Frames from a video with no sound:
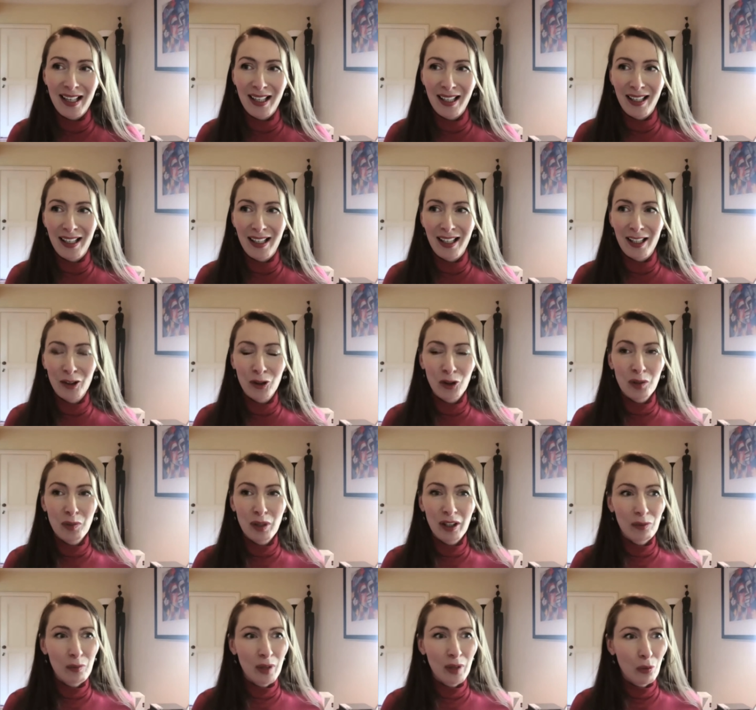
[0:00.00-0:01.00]
I'll talk
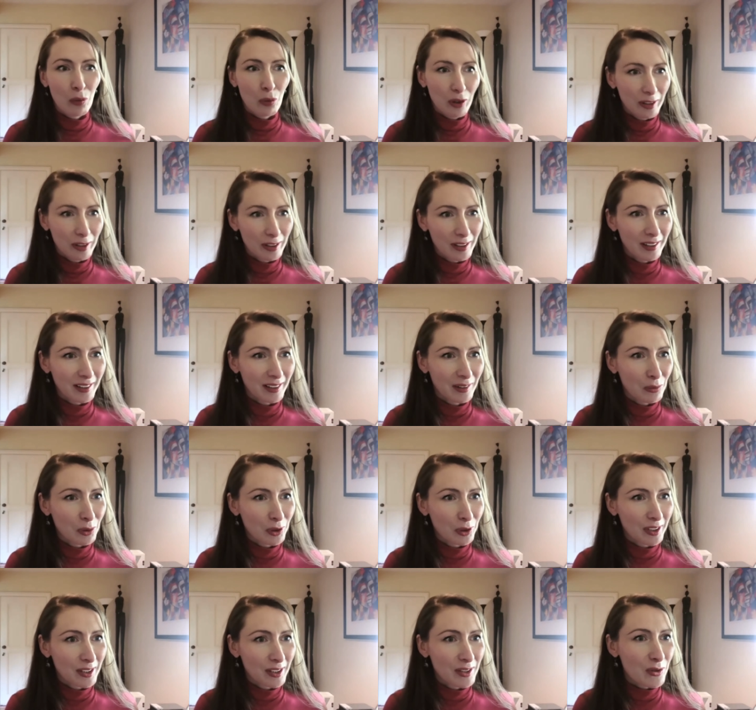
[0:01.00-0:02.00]
about my work and
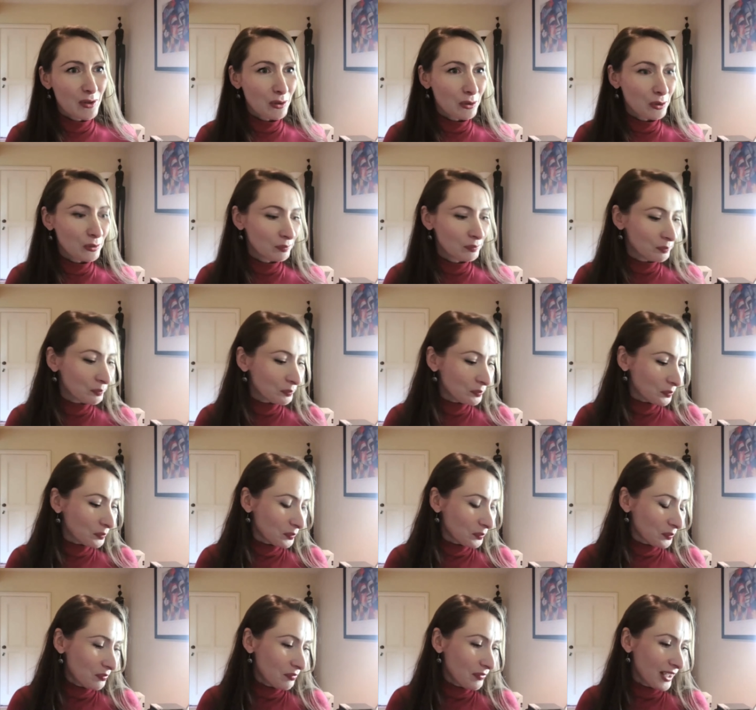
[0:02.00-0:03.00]
what I do.
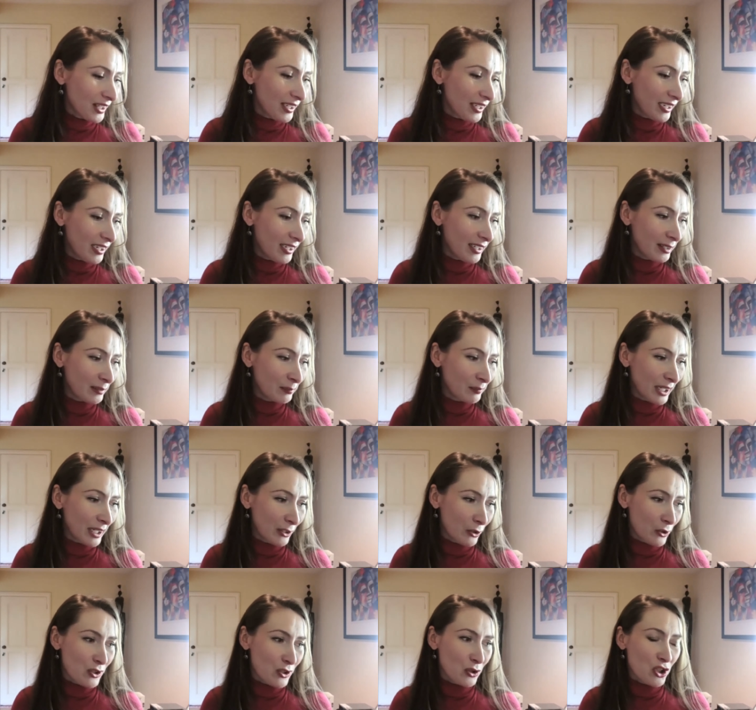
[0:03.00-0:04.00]

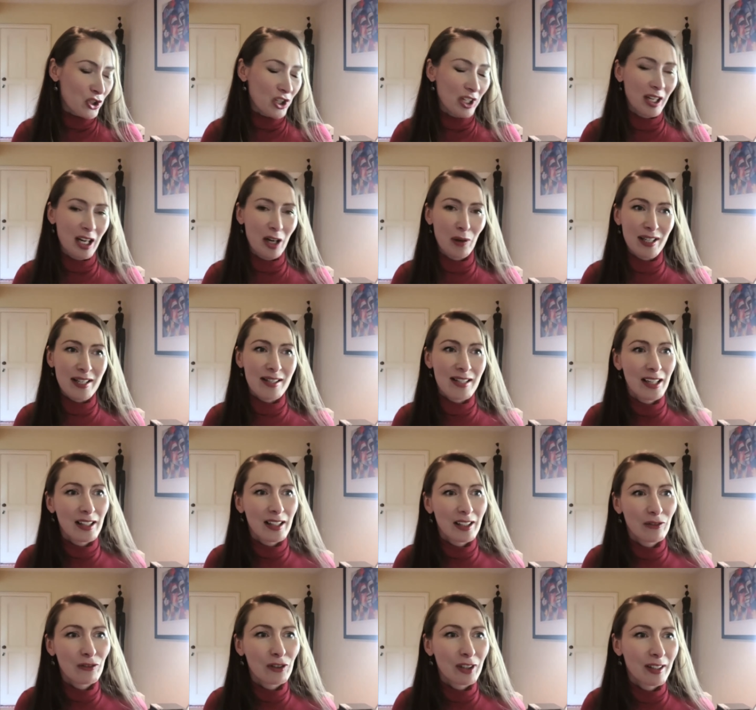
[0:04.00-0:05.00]
I'll also share how I
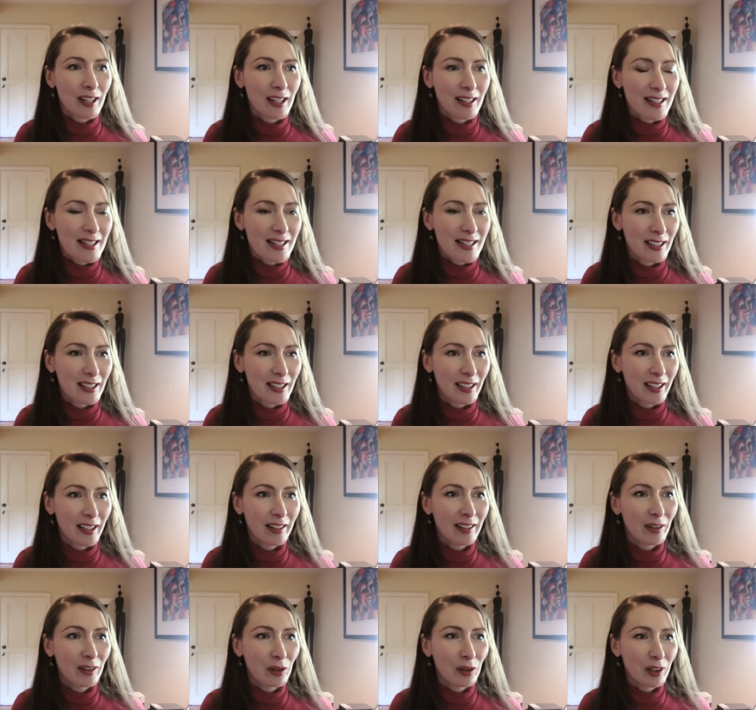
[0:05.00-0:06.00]
started freelancing
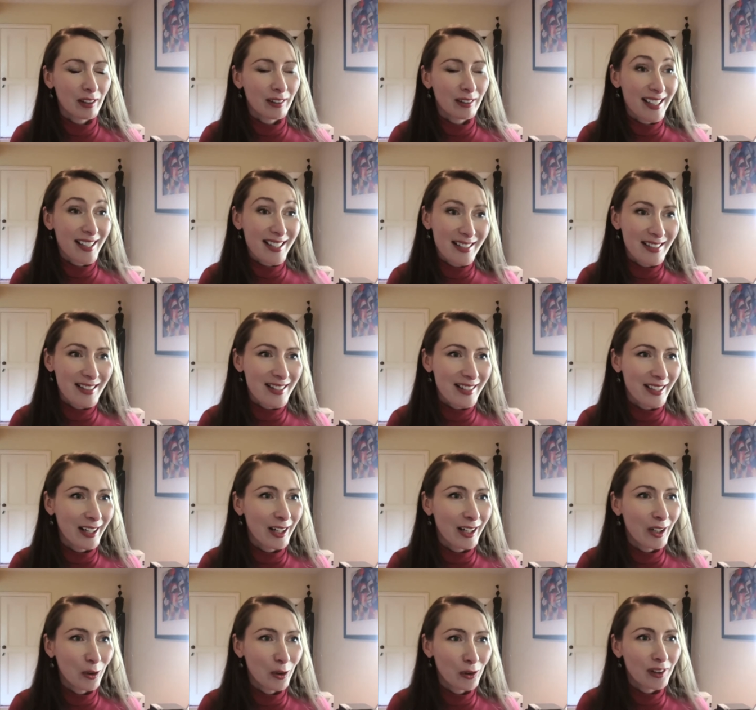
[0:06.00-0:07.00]
and the lessons
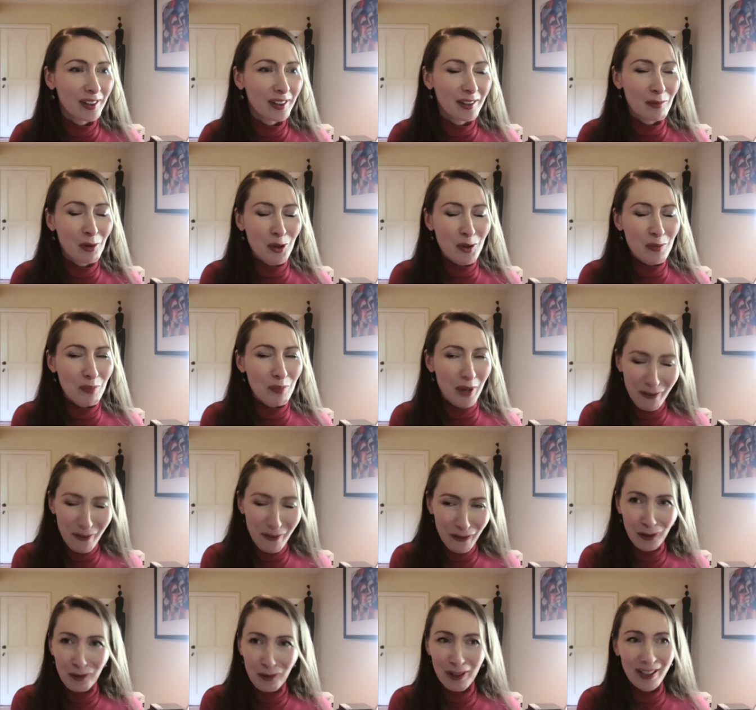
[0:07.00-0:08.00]
I learned, the most
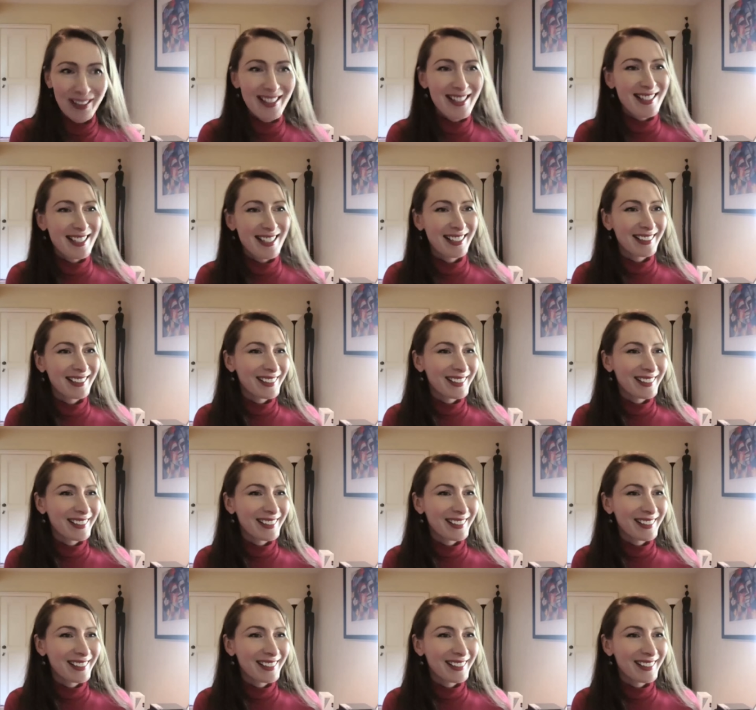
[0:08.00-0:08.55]
painful ones.